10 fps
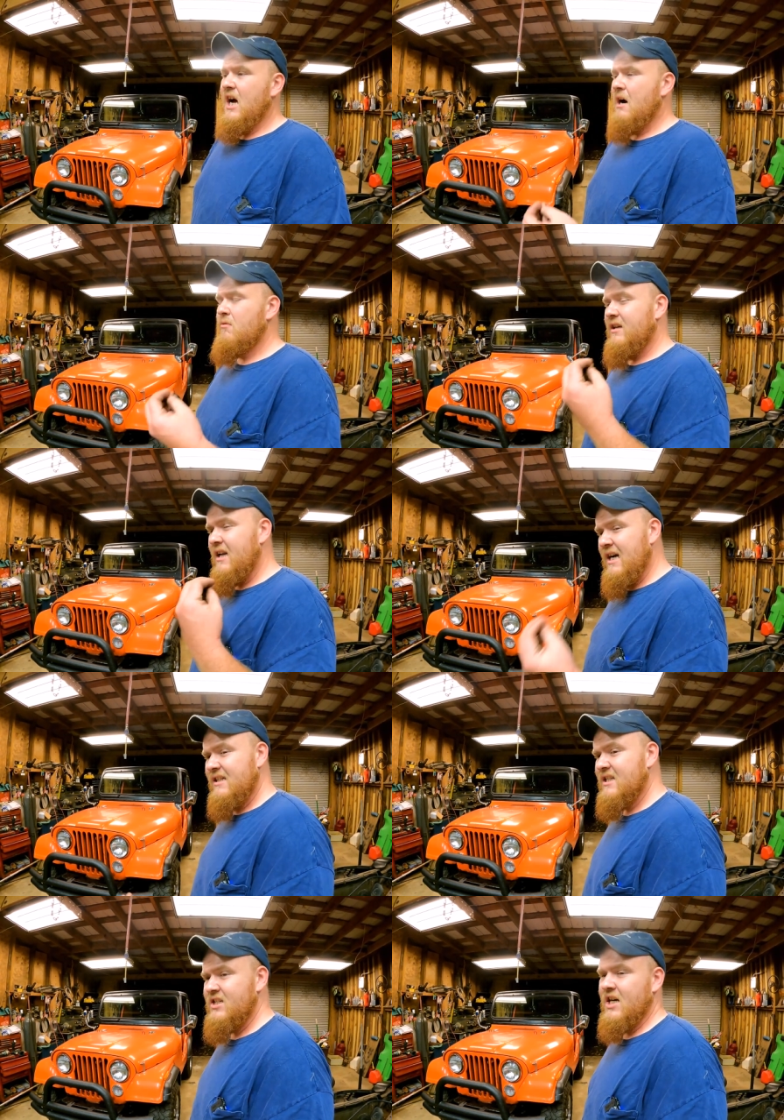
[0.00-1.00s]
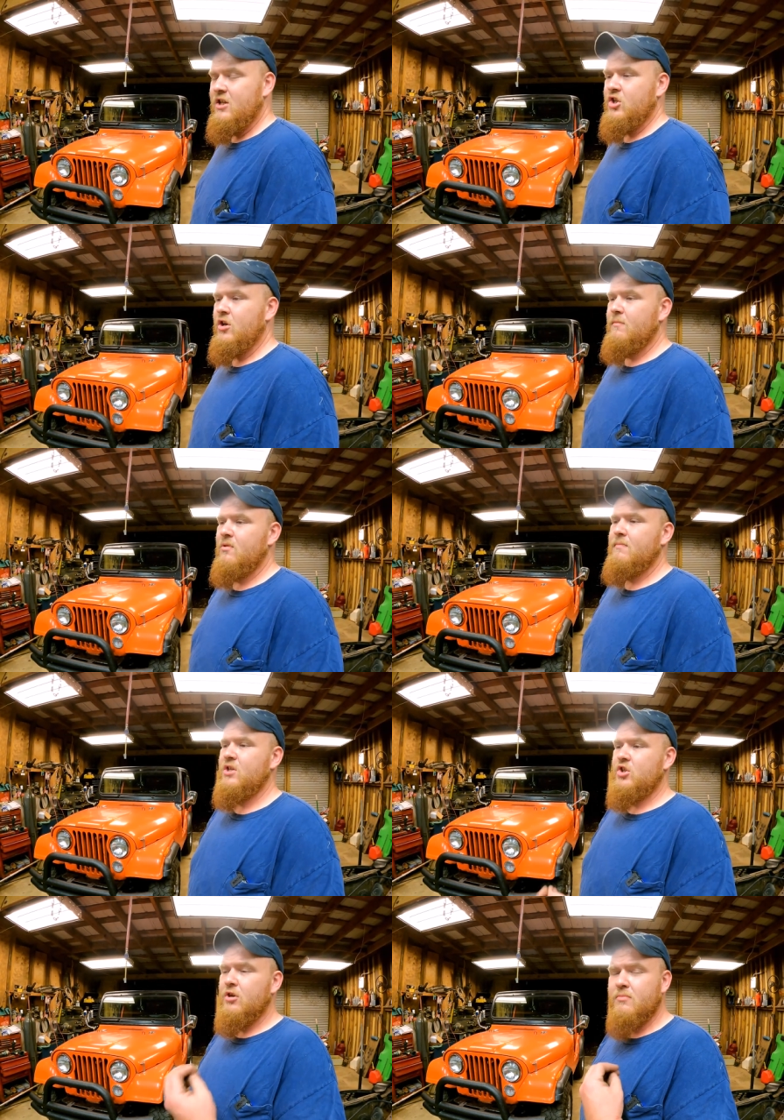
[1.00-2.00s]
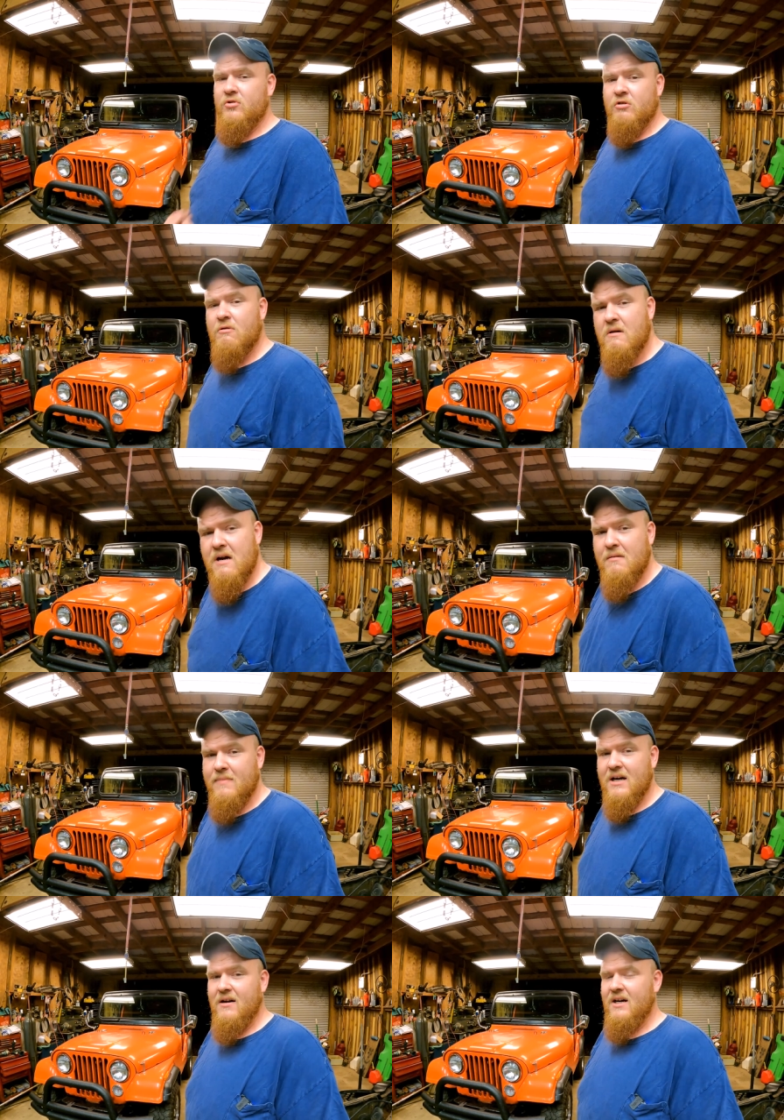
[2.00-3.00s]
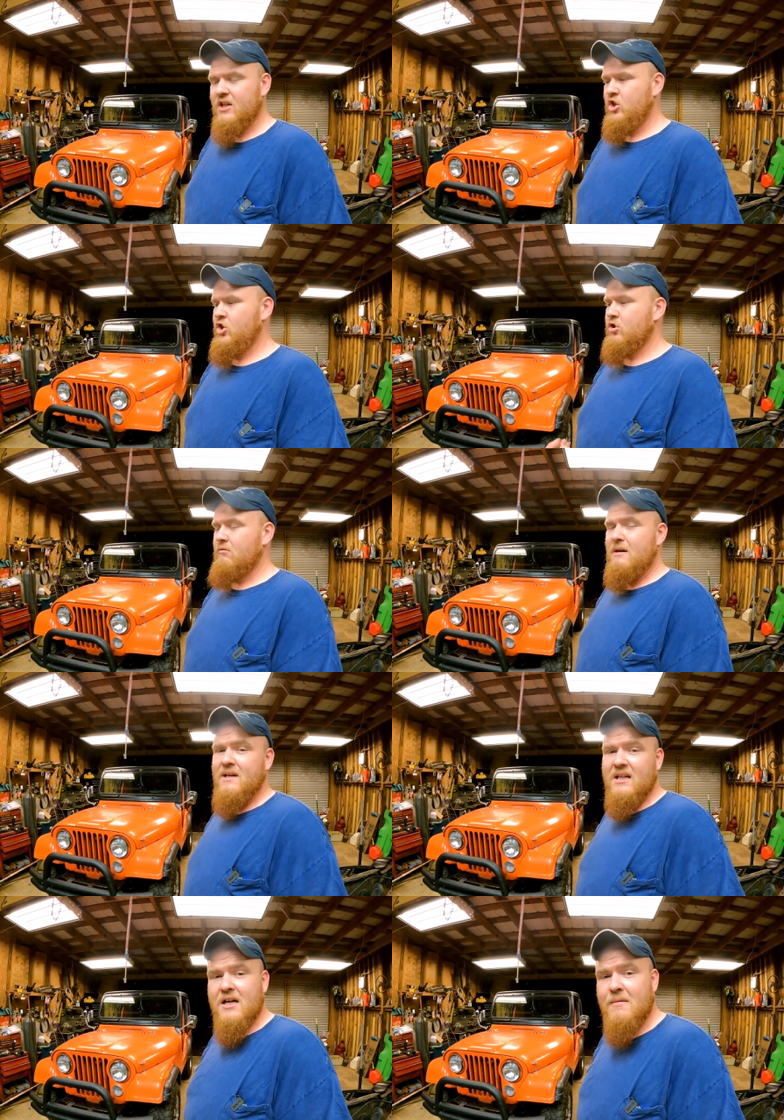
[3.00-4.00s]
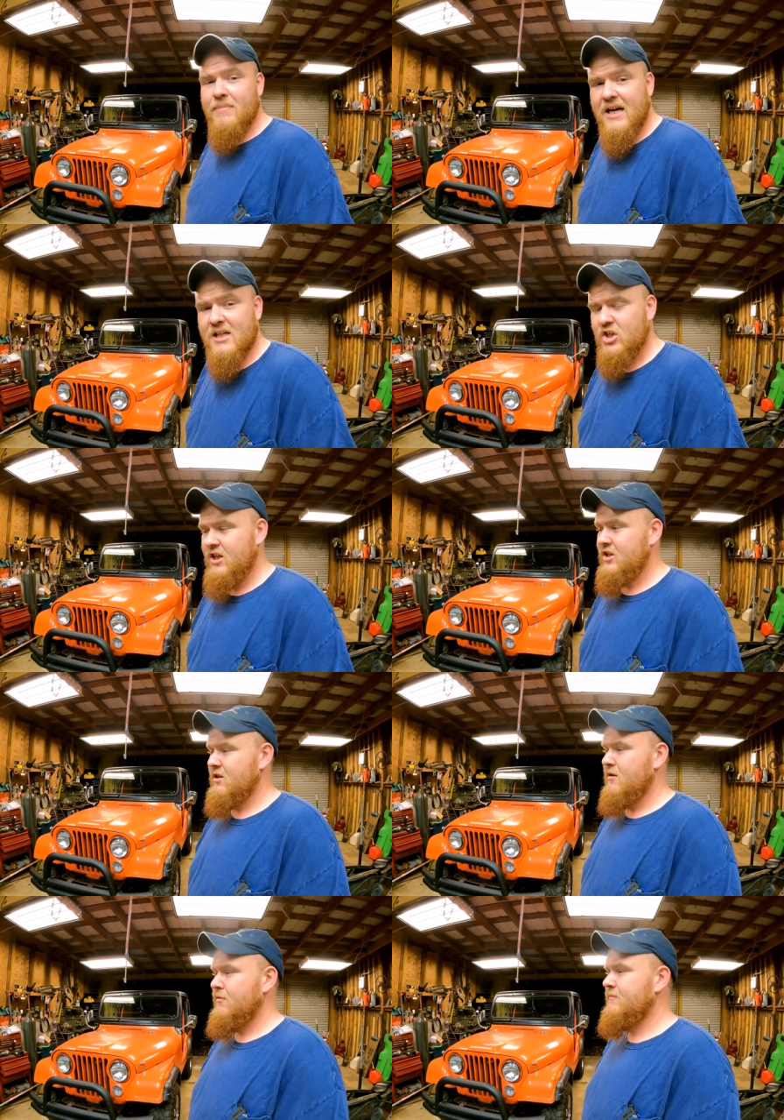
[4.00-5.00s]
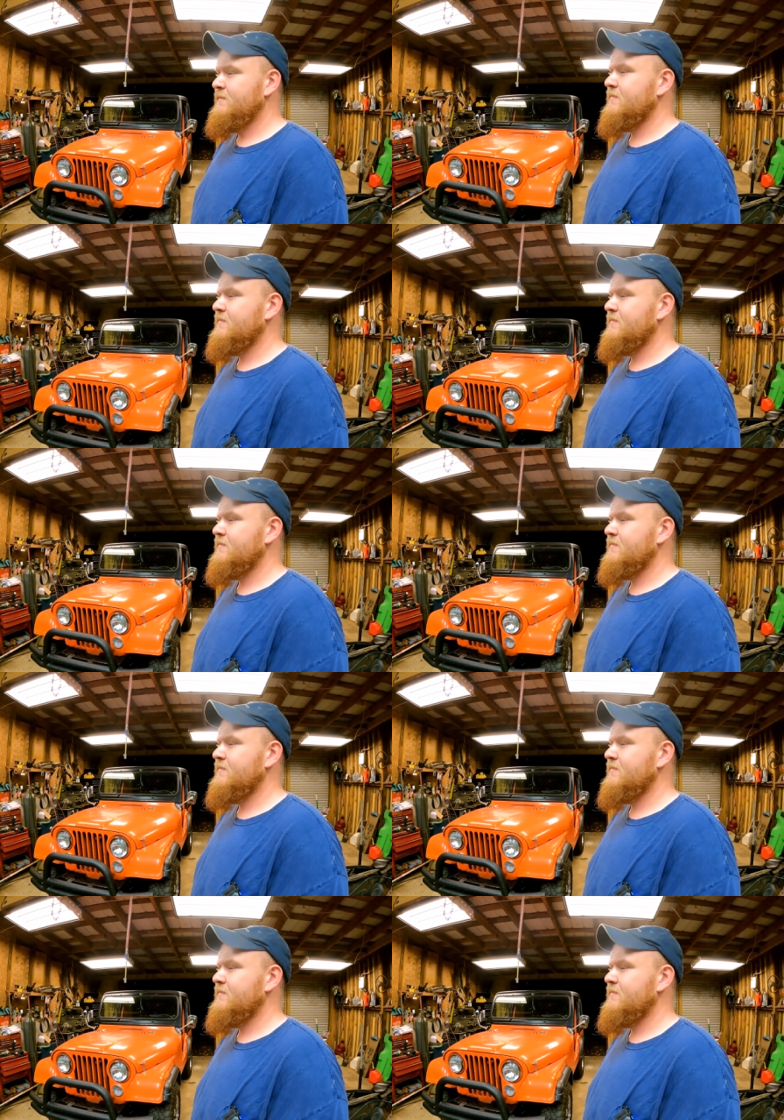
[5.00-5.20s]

I would like to take Jubal, but Jubal's throw out bearing is screaming like a banshee, so